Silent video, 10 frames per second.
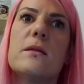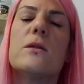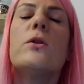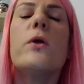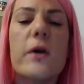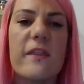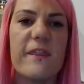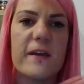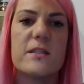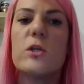look at
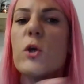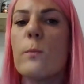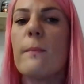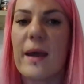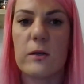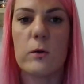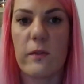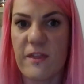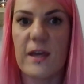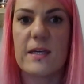things that you may not
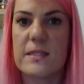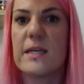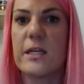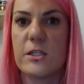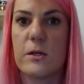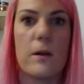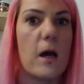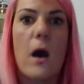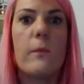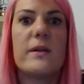think is an issue.
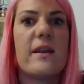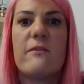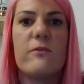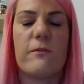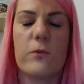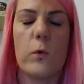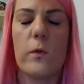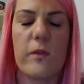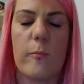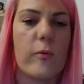Like, I would never have
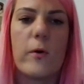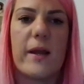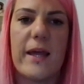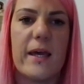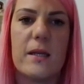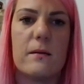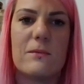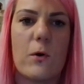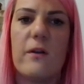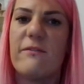thought that broccoli and
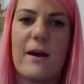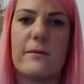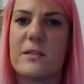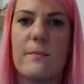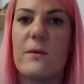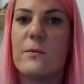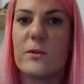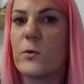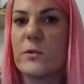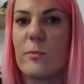cauliflower to me would
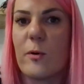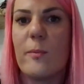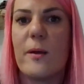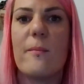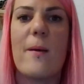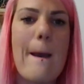cause a problem,